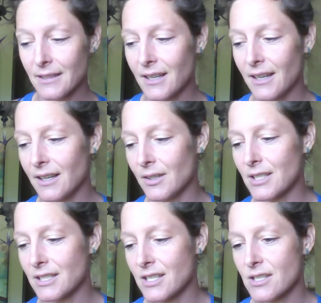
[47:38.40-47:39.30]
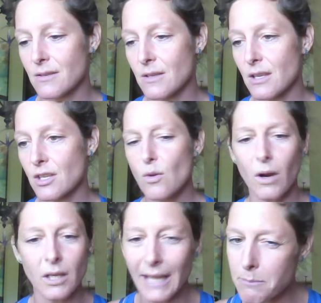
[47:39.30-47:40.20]
Oh, this is, you
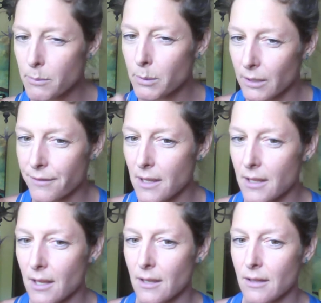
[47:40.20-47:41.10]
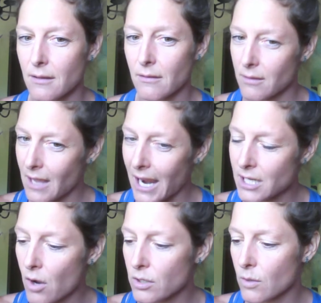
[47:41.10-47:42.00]
are capable of thinking. I
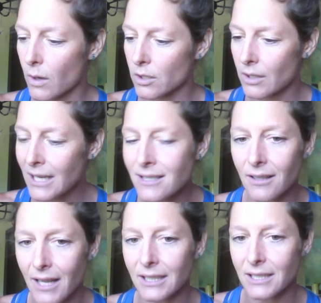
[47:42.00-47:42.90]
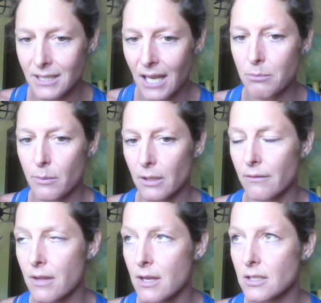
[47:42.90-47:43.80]
know you are. Your intellect is capable
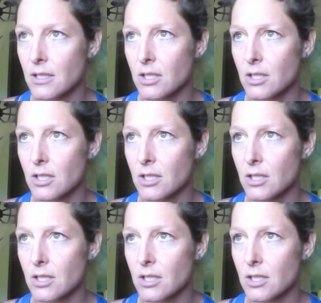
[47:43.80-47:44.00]
of this.